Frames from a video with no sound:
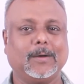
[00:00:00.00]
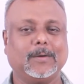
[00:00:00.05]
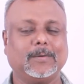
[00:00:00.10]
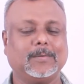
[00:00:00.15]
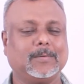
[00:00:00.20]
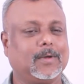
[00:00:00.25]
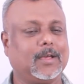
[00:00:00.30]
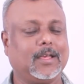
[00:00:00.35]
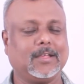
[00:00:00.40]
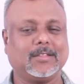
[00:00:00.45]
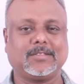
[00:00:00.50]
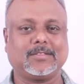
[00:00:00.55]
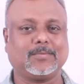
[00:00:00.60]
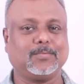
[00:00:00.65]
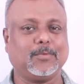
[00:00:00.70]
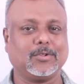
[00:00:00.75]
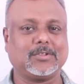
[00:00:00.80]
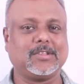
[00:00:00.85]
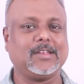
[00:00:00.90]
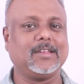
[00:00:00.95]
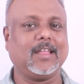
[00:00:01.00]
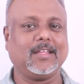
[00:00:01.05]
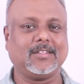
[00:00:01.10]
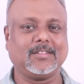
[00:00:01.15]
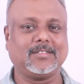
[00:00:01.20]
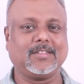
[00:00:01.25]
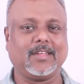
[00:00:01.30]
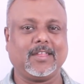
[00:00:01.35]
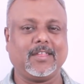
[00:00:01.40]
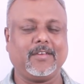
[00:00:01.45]
is mostly
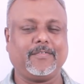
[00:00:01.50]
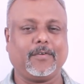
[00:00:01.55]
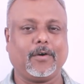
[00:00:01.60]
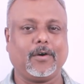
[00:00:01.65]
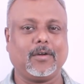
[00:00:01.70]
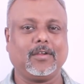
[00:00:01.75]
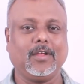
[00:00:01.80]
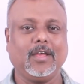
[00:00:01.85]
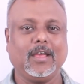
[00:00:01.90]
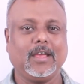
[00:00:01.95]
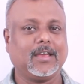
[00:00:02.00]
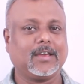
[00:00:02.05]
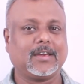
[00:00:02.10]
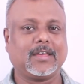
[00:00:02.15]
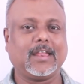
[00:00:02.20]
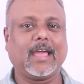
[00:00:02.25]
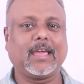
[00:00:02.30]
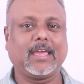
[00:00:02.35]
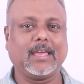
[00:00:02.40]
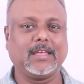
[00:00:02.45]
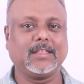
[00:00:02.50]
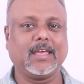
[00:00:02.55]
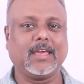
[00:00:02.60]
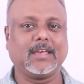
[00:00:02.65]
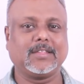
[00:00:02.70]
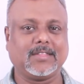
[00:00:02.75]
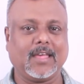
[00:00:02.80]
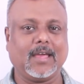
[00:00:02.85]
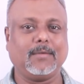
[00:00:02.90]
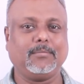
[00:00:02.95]
necessary for cracking the
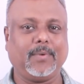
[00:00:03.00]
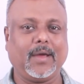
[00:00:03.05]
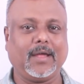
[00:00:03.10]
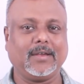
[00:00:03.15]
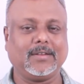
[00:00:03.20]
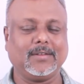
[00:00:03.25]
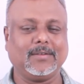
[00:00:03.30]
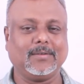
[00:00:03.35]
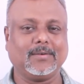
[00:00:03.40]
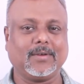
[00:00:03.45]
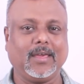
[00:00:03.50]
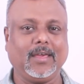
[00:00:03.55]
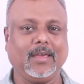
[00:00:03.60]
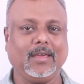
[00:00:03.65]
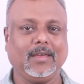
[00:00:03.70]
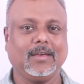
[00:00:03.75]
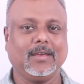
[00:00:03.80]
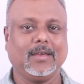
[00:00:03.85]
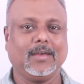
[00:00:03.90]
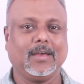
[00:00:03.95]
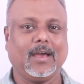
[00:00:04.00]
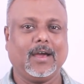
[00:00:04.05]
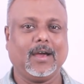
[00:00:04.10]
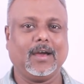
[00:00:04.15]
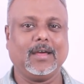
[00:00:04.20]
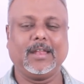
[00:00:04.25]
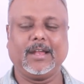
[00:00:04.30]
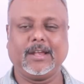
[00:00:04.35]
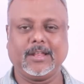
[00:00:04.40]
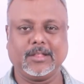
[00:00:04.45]
exam pattern. Okay, let
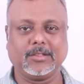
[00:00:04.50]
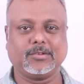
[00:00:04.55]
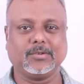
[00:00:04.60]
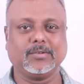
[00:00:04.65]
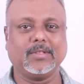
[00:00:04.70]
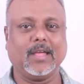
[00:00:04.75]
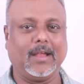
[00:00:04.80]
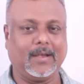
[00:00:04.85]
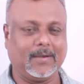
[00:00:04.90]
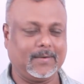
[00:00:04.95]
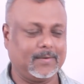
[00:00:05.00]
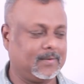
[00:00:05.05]
us do that.